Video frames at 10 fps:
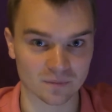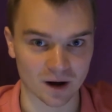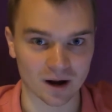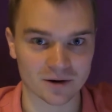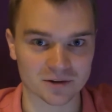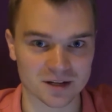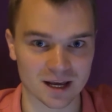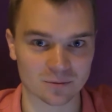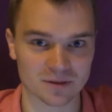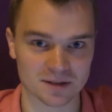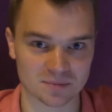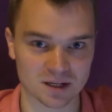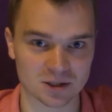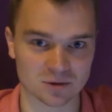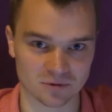understand what the
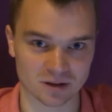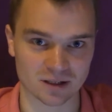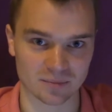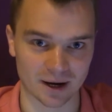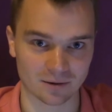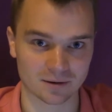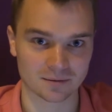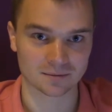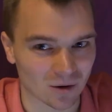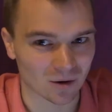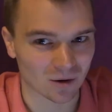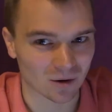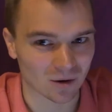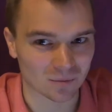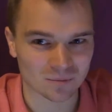speech is really about.
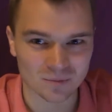Also,